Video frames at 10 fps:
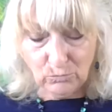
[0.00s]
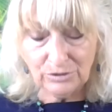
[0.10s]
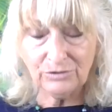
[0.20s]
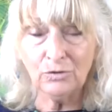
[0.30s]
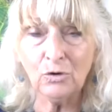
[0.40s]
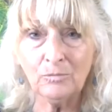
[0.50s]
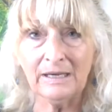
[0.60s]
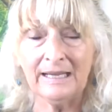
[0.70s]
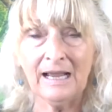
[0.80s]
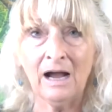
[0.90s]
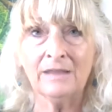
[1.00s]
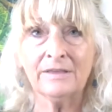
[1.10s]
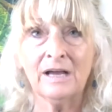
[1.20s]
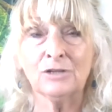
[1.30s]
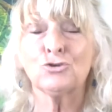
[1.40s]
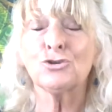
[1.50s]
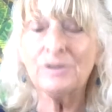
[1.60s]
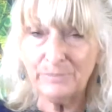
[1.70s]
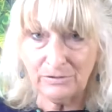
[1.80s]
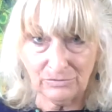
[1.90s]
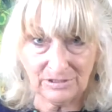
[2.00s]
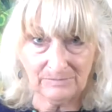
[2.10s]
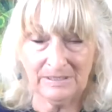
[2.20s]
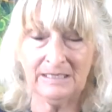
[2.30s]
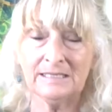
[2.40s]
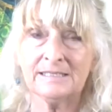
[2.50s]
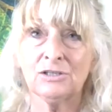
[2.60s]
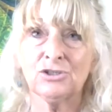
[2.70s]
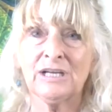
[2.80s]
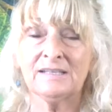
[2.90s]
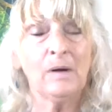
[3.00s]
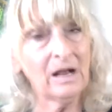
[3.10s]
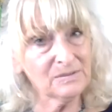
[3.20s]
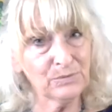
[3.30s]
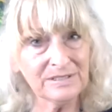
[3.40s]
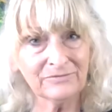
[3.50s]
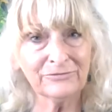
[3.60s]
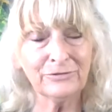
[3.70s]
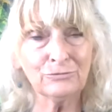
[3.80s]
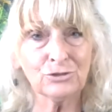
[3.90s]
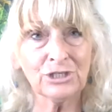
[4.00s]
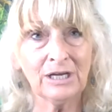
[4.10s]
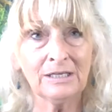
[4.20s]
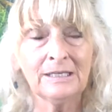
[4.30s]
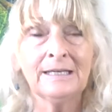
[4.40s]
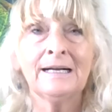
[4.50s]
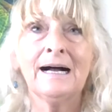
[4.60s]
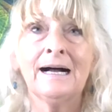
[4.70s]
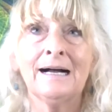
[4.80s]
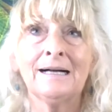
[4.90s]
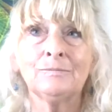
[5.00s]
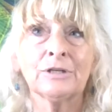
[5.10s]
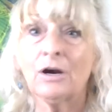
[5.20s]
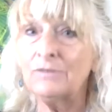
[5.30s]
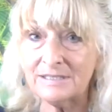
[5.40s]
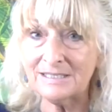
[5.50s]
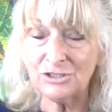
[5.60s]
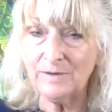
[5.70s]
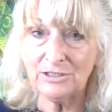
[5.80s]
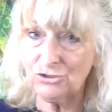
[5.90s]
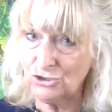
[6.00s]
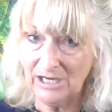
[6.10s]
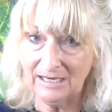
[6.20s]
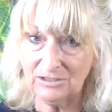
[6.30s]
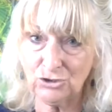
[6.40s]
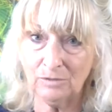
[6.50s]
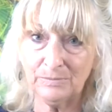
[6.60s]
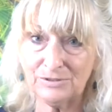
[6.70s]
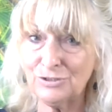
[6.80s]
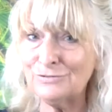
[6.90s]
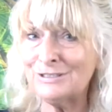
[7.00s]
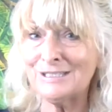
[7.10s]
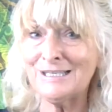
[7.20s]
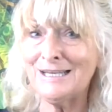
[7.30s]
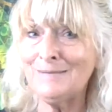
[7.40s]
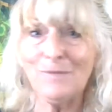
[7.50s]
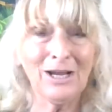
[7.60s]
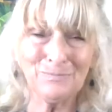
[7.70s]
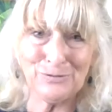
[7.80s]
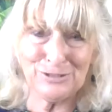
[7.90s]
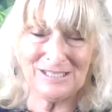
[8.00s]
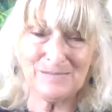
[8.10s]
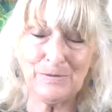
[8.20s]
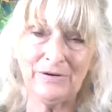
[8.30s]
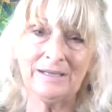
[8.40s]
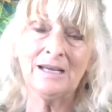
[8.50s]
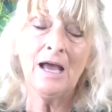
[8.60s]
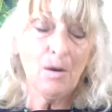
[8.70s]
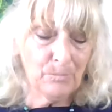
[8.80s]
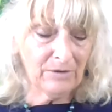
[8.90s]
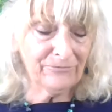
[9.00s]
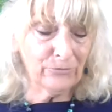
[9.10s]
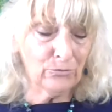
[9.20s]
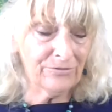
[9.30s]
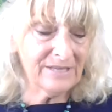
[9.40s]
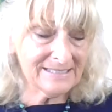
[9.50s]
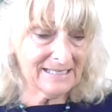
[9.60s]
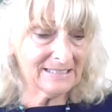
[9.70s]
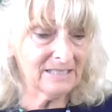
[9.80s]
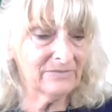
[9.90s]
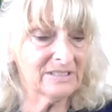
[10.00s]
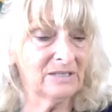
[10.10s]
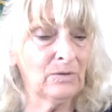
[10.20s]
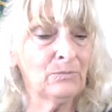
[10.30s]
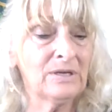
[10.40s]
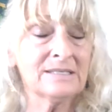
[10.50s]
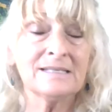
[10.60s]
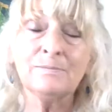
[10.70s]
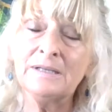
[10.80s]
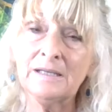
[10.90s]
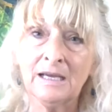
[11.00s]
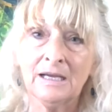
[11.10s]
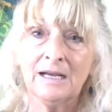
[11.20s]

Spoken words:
would normally either attribute meanings such as past, present, future, current situation, challenge, opportunity, mind, body, spirit. But for this activity, when we're simply